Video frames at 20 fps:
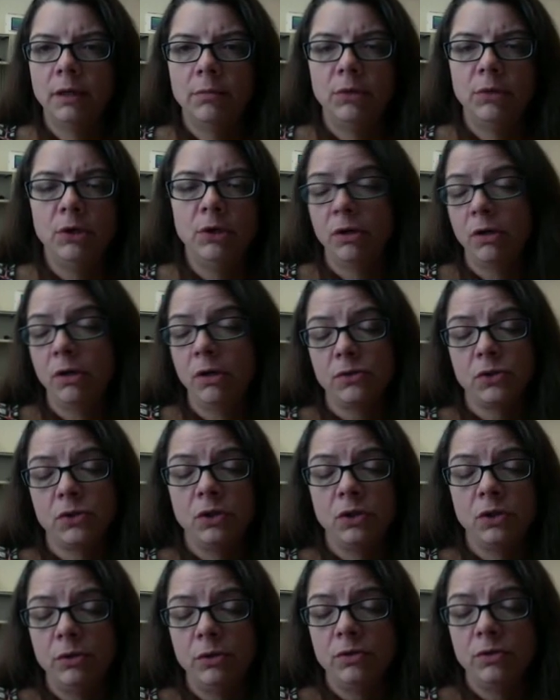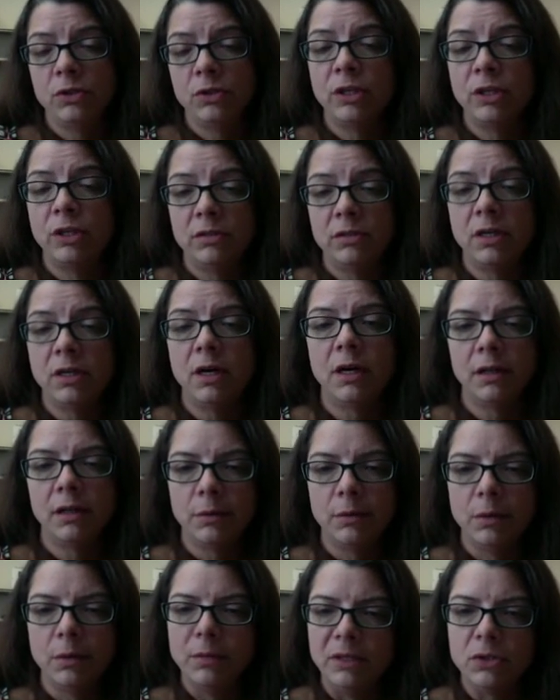You could also use a shared doc,
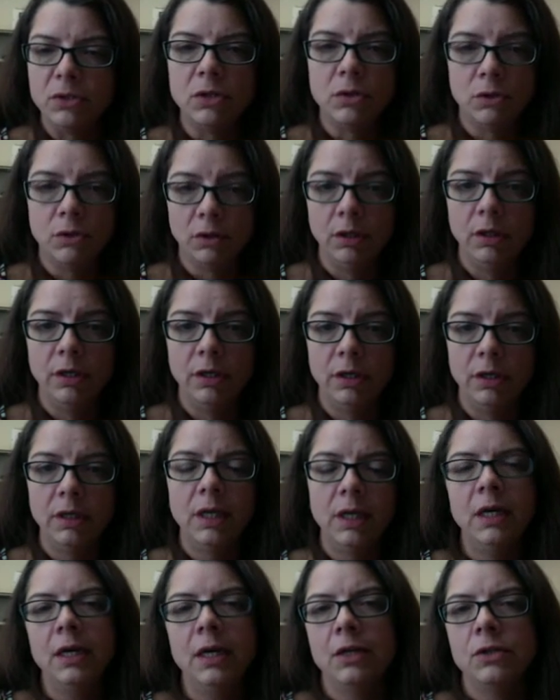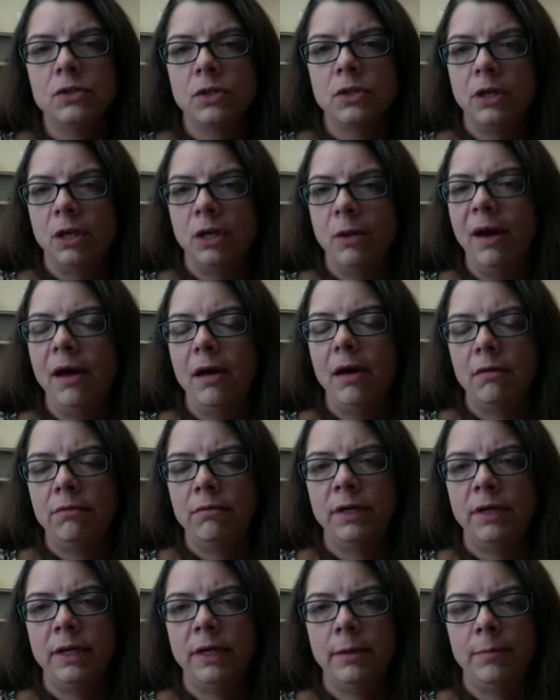like we mentioned earlier, so that you
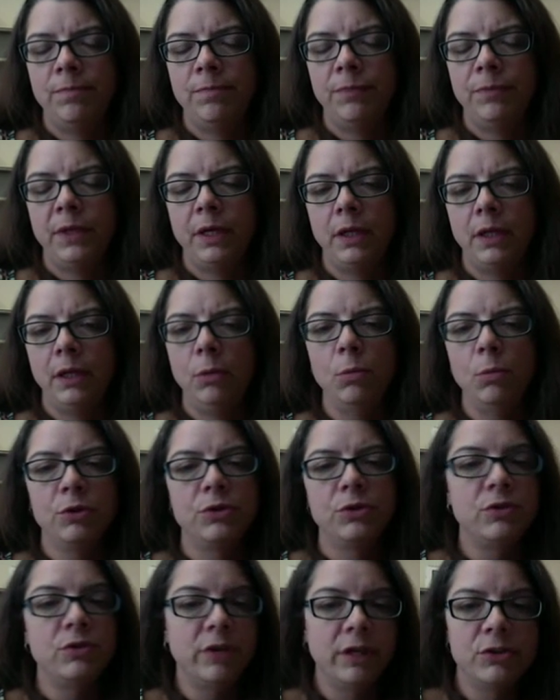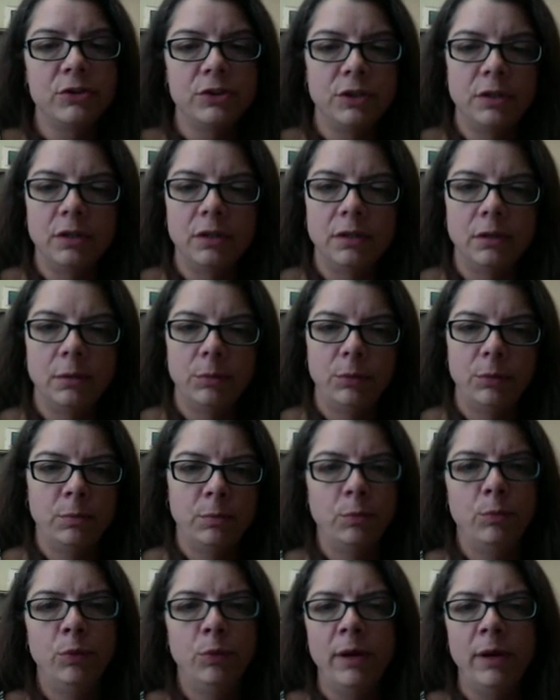have a little more structure.
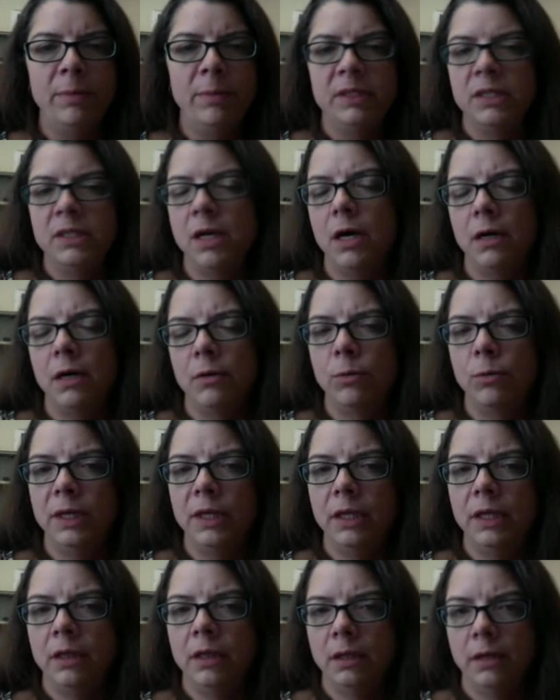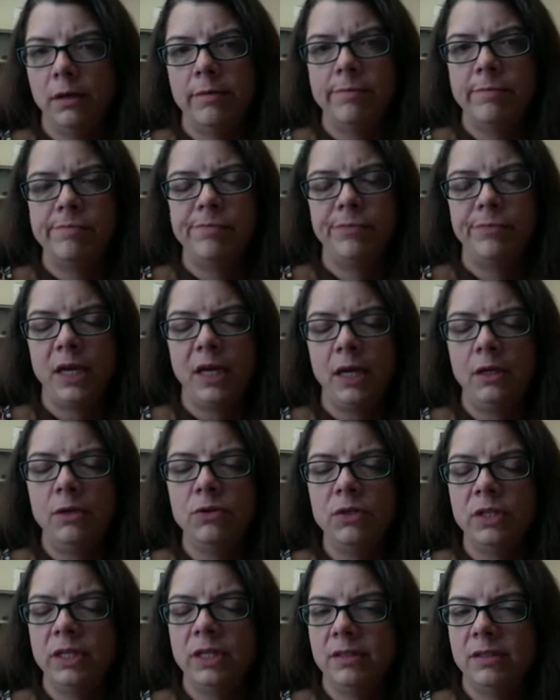Prep a doc with and
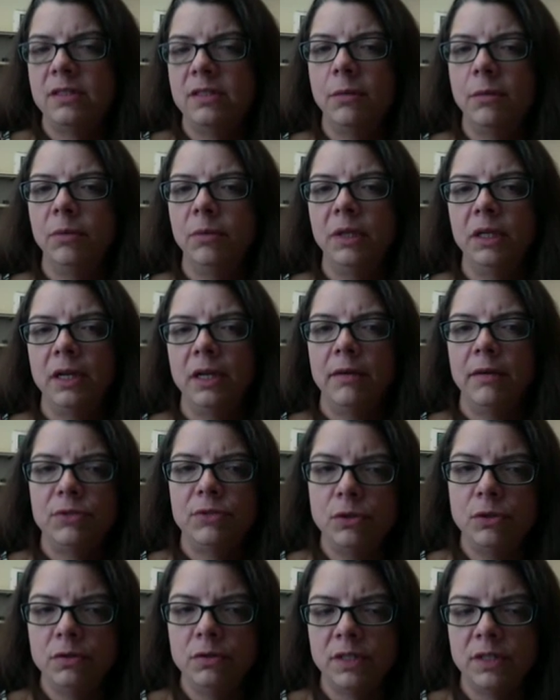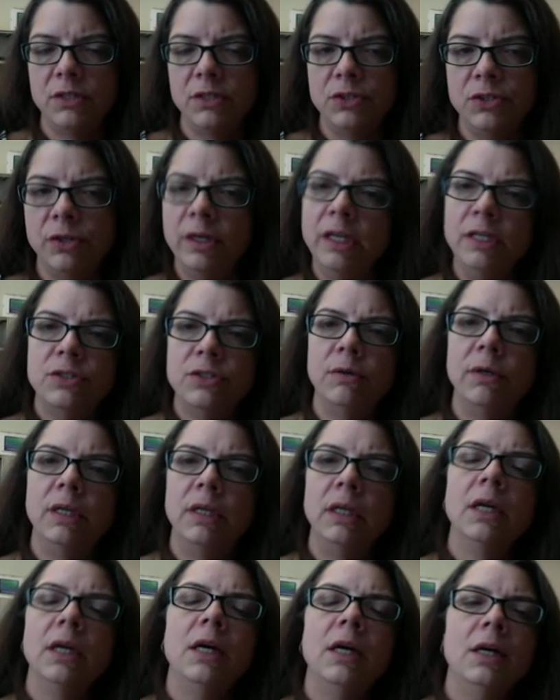use it as a template and have students enter into
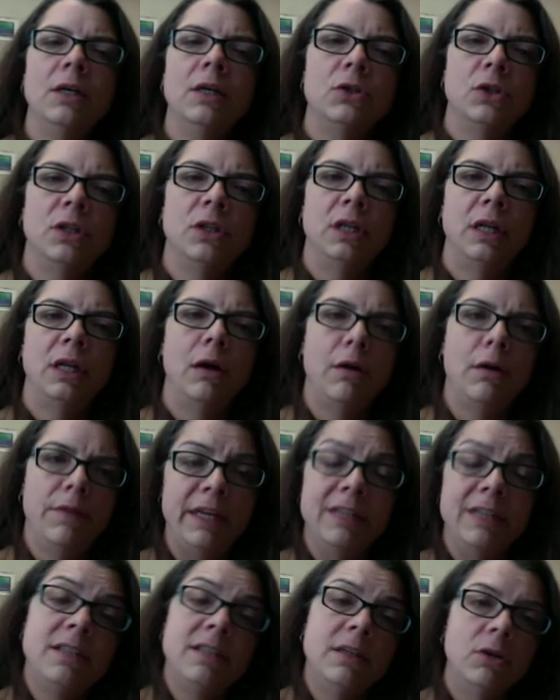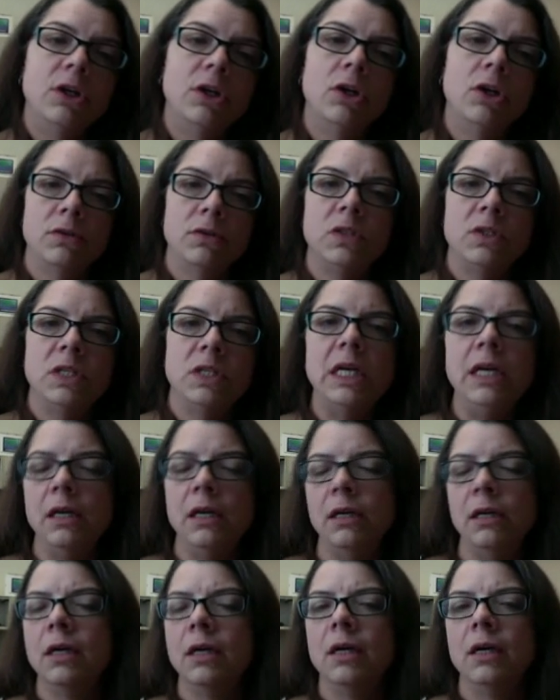it, so that they still can all
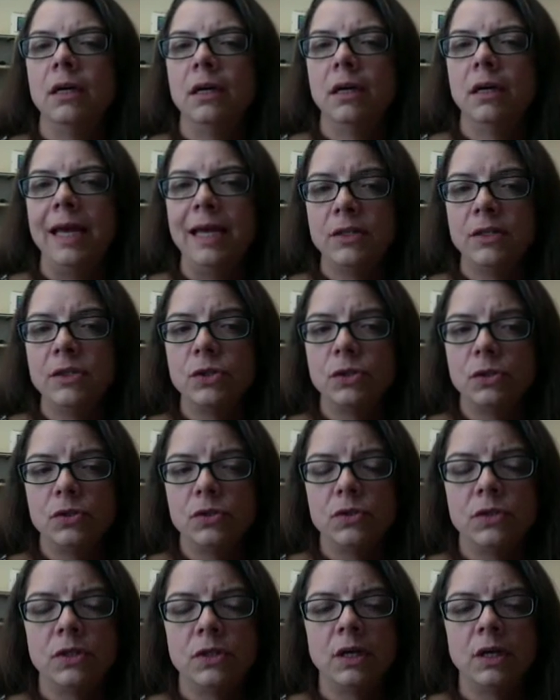see answers.